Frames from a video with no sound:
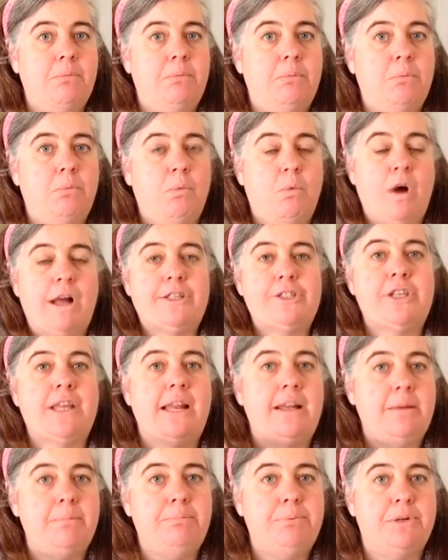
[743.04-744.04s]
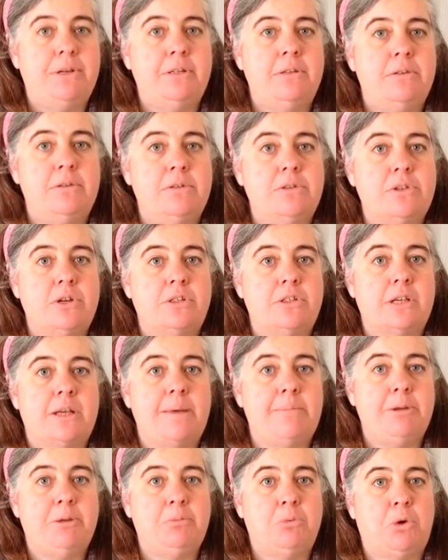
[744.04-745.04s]
watch that input start to
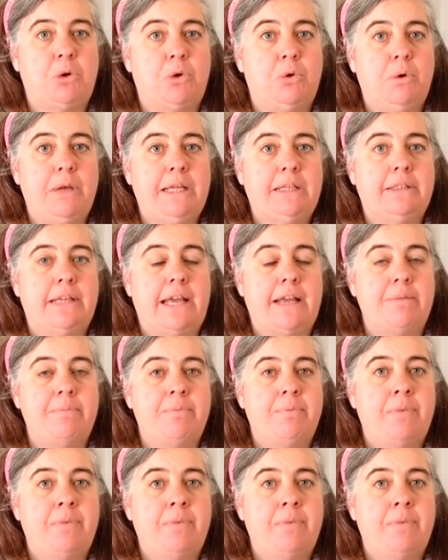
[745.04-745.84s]
come in more quickly.